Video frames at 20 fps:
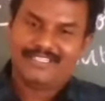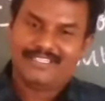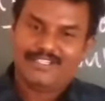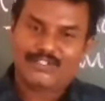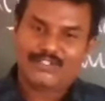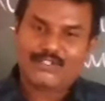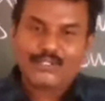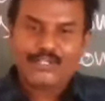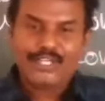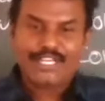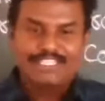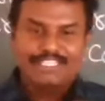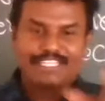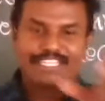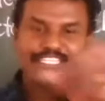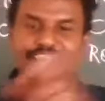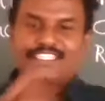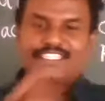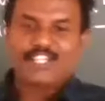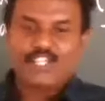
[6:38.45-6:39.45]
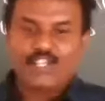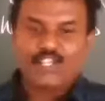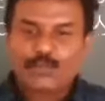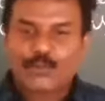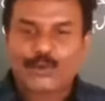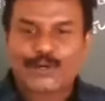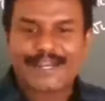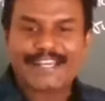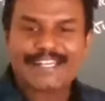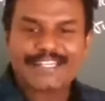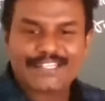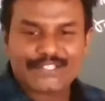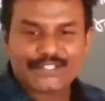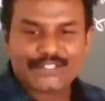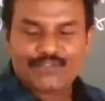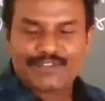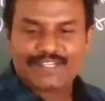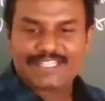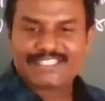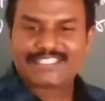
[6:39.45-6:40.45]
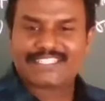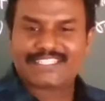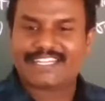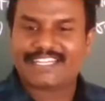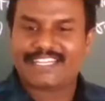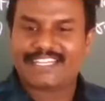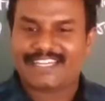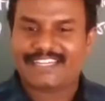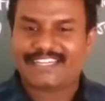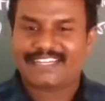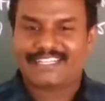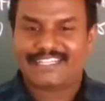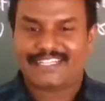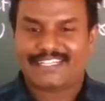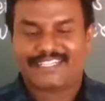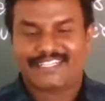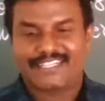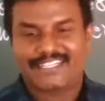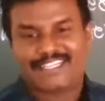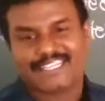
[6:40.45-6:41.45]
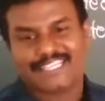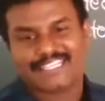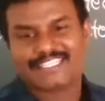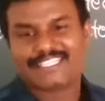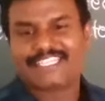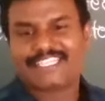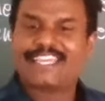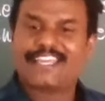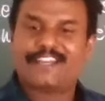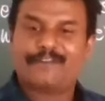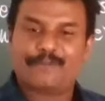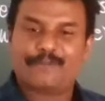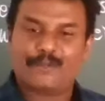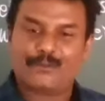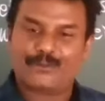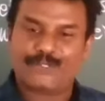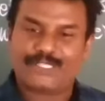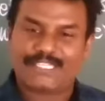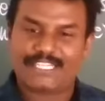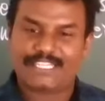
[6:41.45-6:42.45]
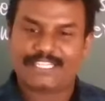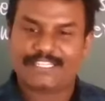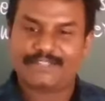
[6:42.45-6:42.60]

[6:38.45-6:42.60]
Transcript: So this is the new point you will study in second PUC.